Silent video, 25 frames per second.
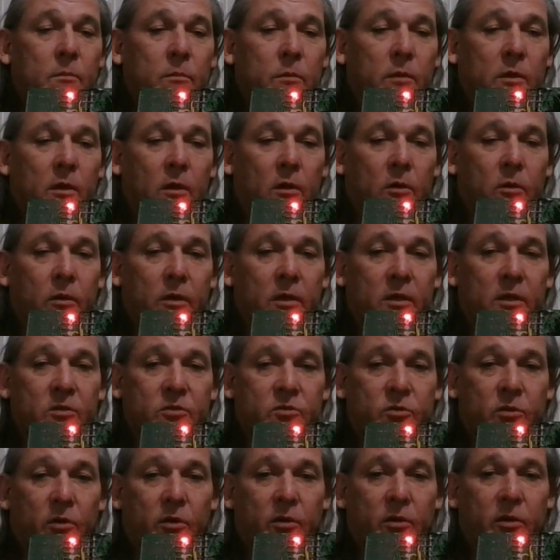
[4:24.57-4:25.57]
But I'll go ahead and
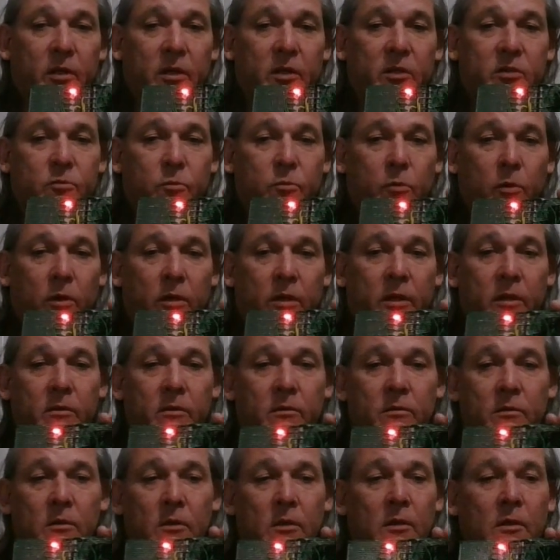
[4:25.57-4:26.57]
show you that it's working.